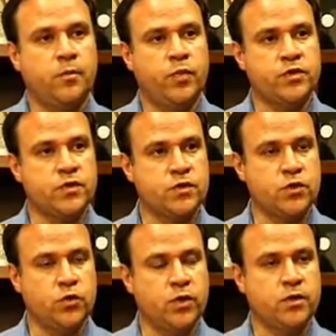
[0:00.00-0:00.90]
business
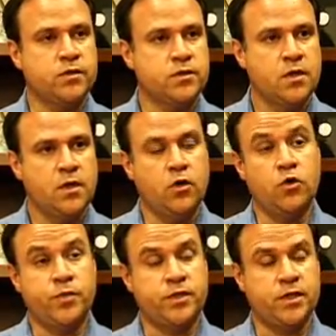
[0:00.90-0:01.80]
units
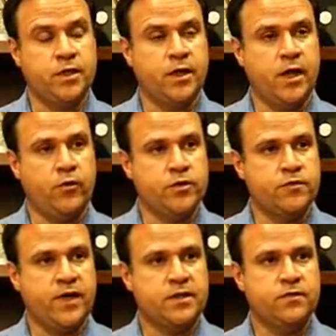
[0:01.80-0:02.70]
or particular areas
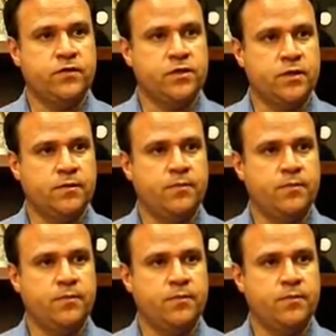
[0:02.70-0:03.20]
of activity.